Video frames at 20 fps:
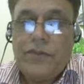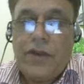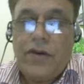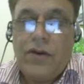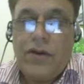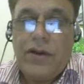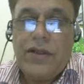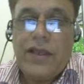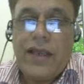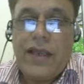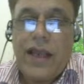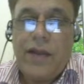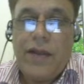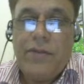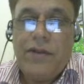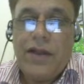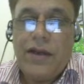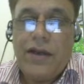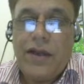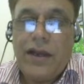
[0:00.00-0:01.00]
Okay, they can
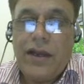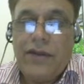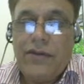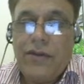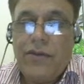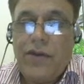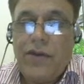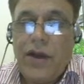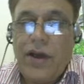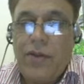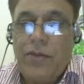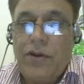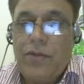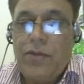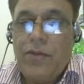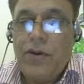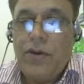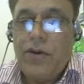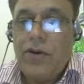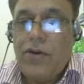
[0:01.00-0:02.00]
be the task
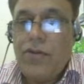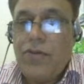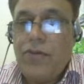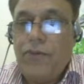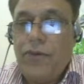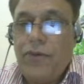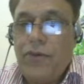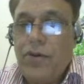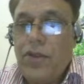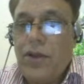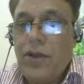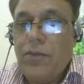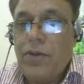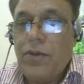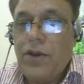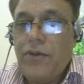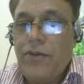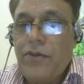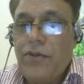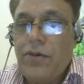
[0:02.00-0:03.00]
environment because, for
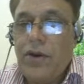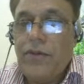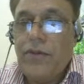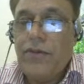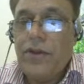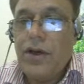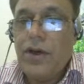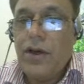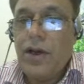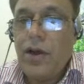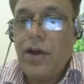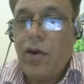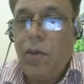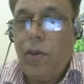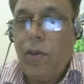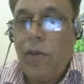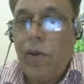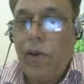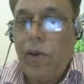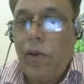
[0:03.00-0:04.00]
example, if you have
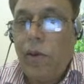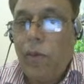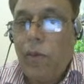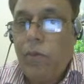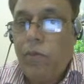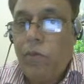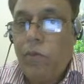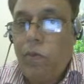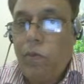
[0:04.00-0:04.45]
for